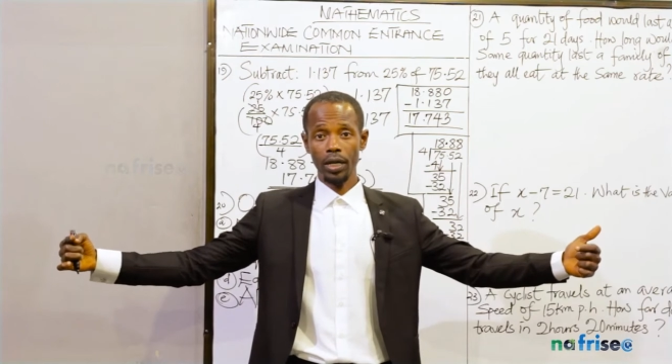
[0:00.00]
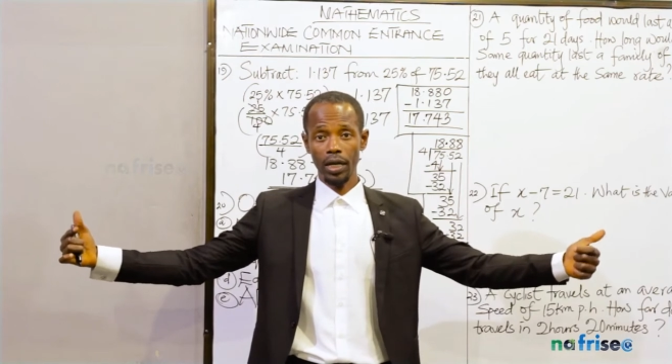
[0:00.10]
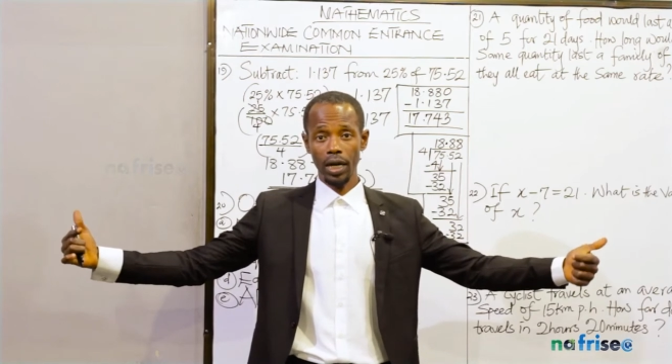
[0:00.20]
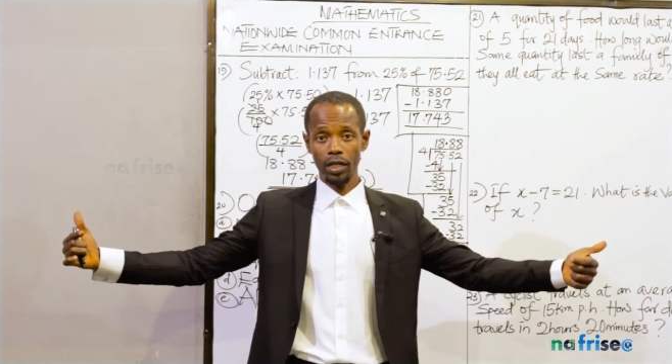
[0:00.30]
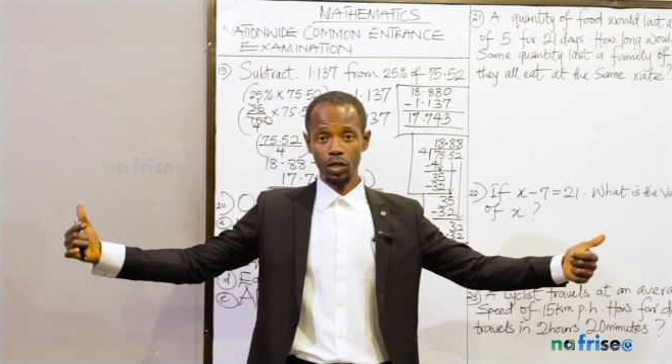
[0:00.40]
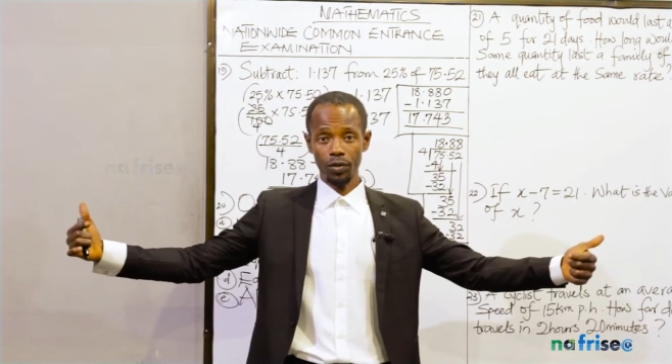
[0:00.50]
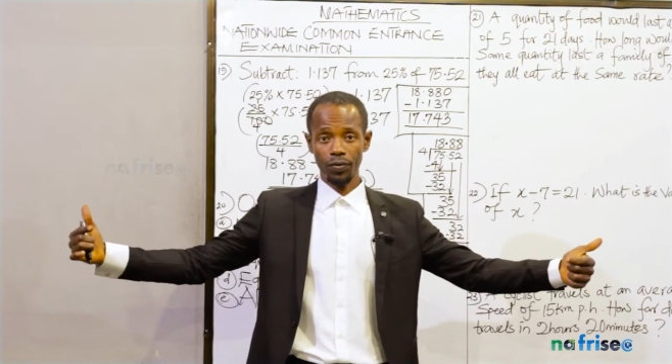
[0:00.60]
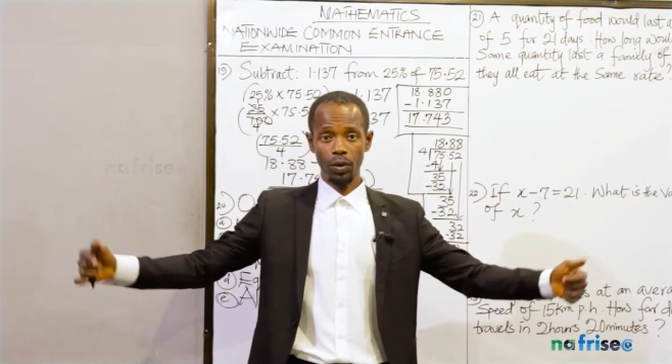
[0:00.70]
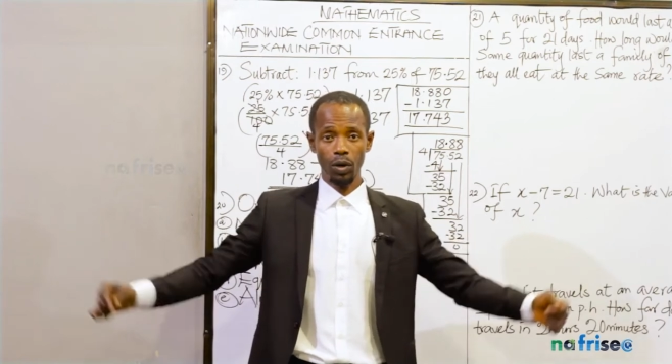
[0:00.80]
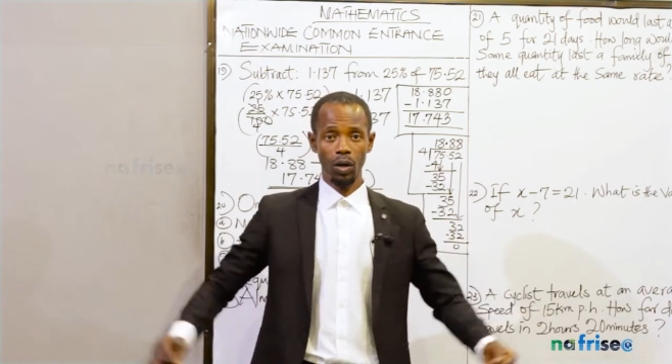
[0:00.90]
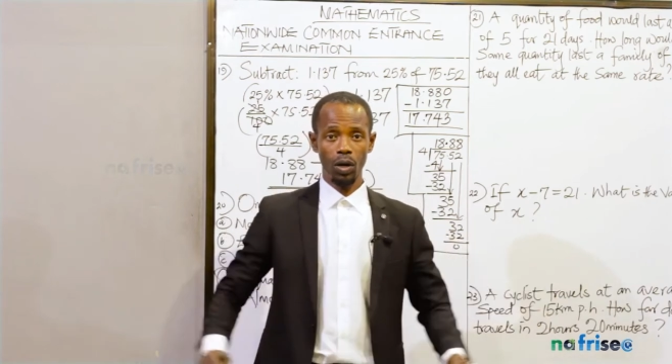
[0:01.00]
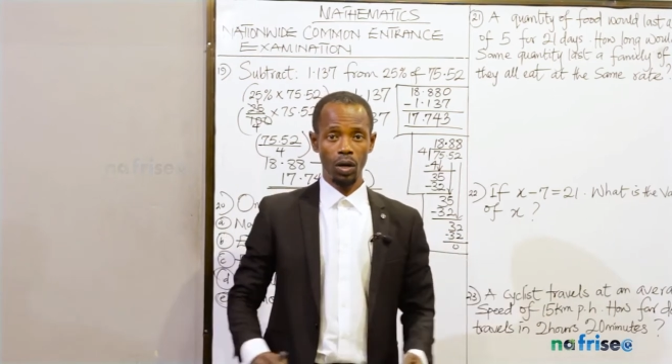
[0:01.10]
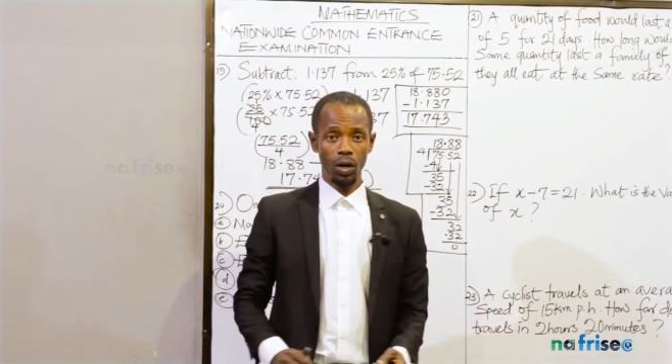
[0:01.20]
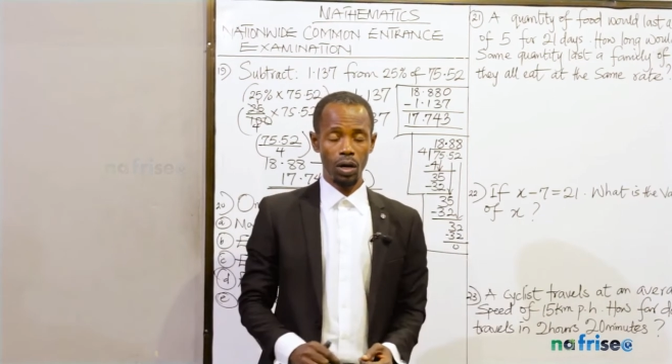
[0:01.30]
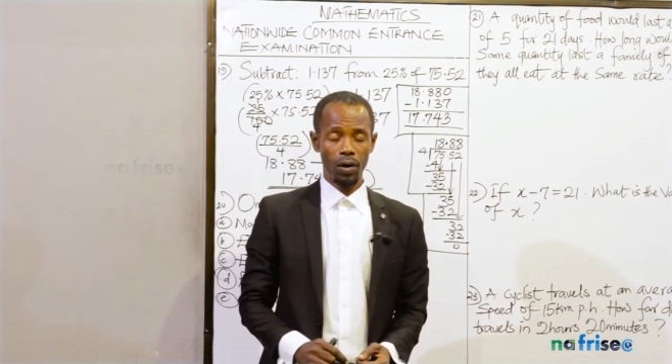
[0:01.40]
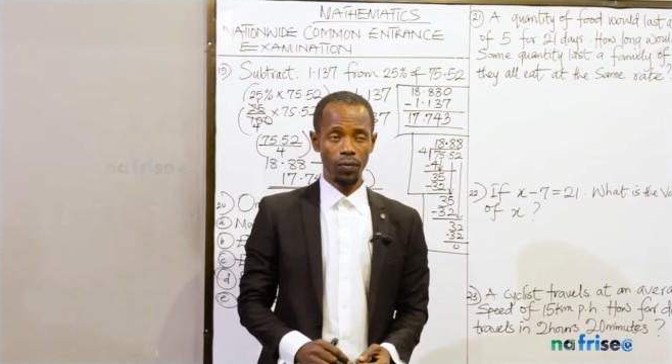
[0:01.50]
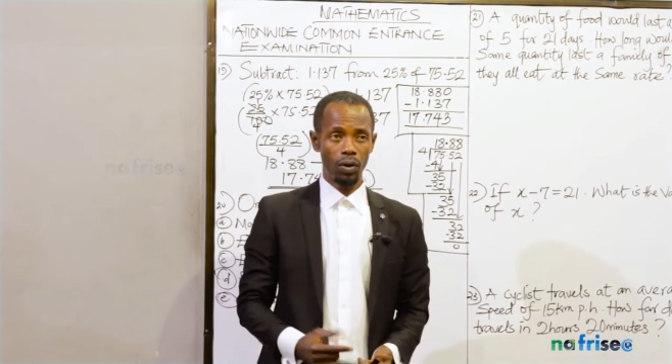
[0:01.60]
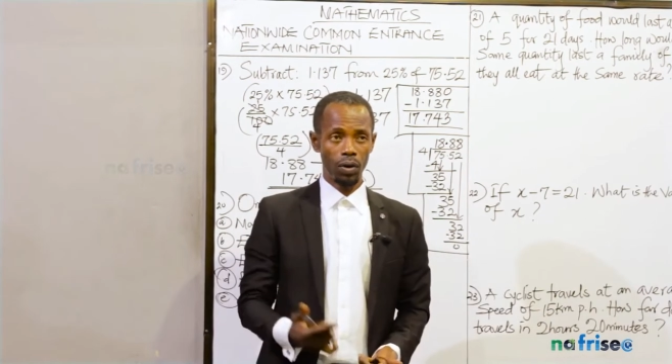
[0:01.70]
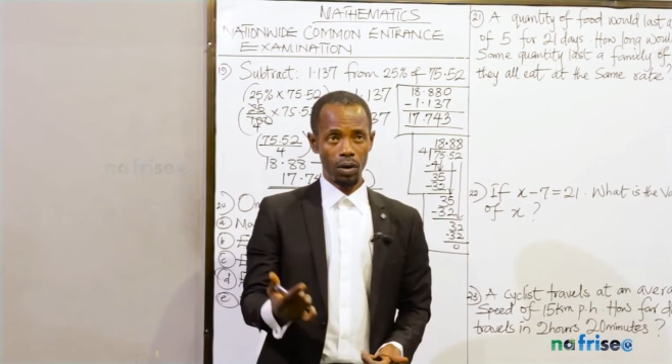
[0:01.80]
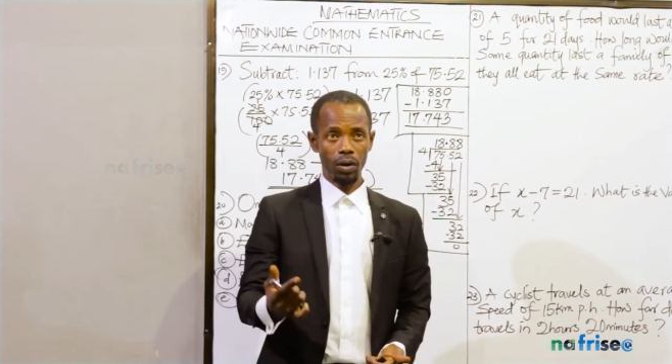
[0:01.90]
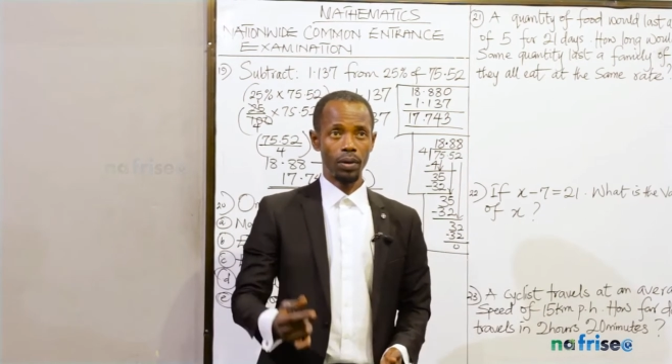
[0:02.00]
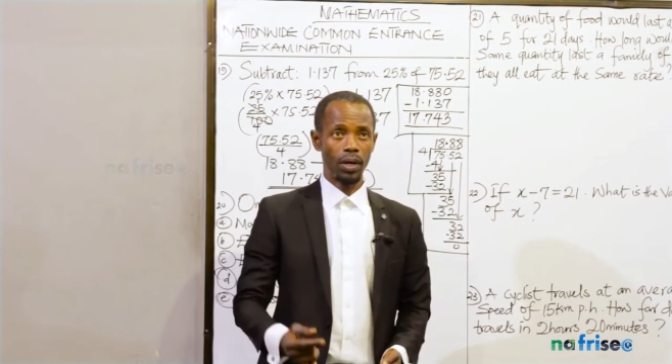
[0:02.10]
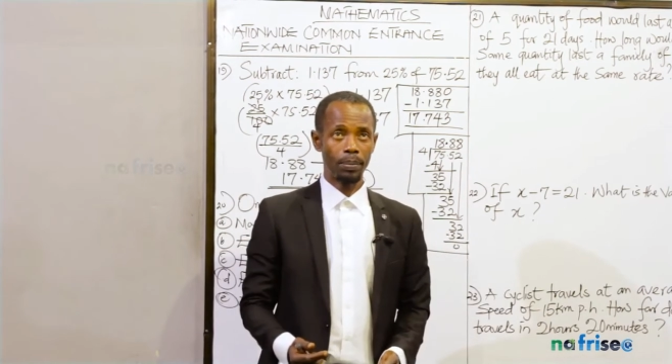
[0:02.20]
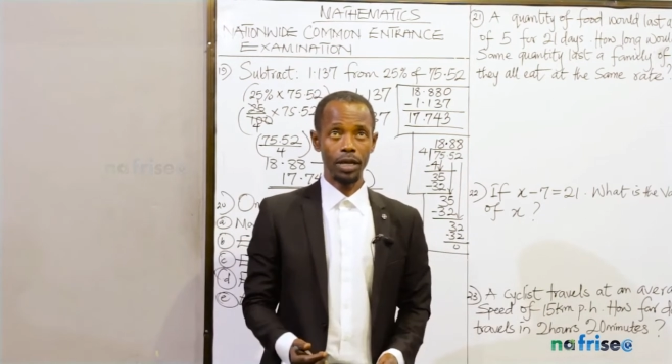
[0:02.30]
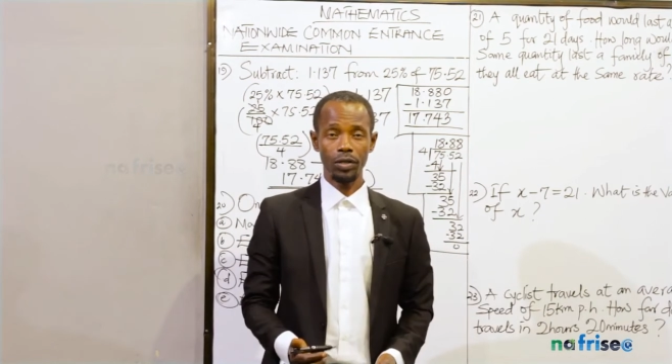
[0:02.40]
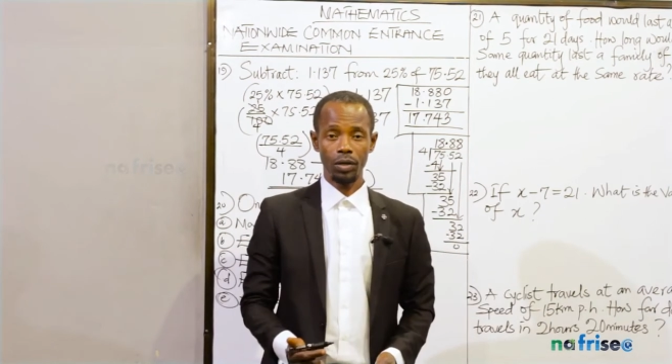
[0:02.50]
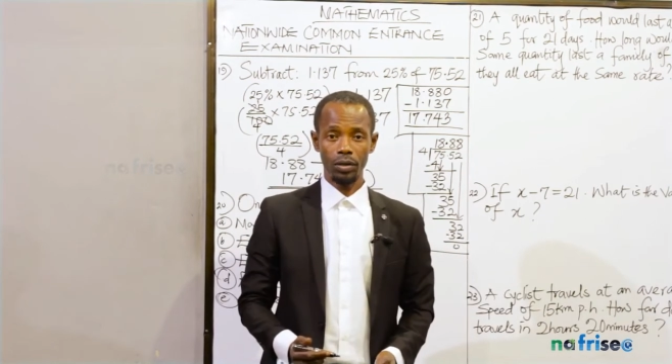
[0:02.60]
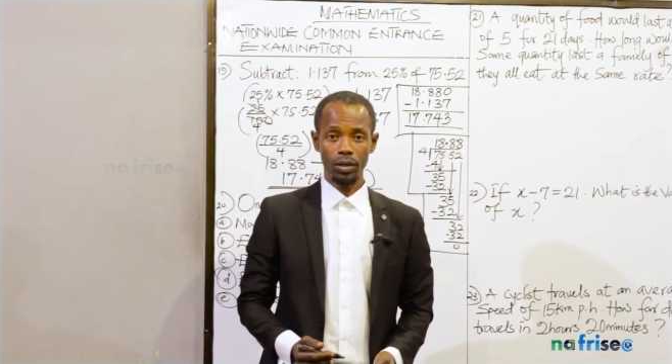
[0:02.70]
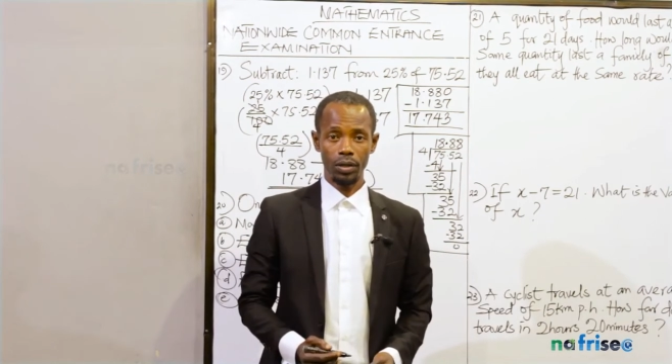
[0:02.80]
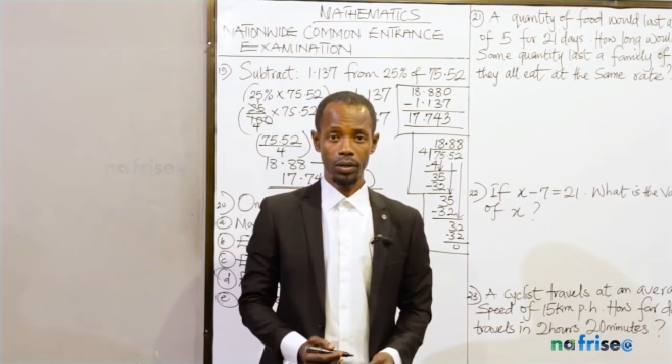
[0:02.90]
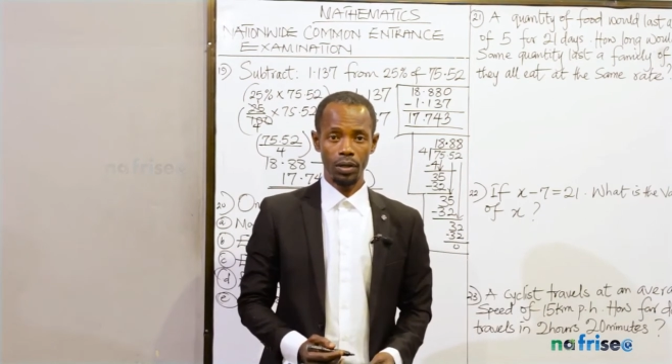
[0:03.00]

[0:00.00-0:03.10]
there that they use for asbestos.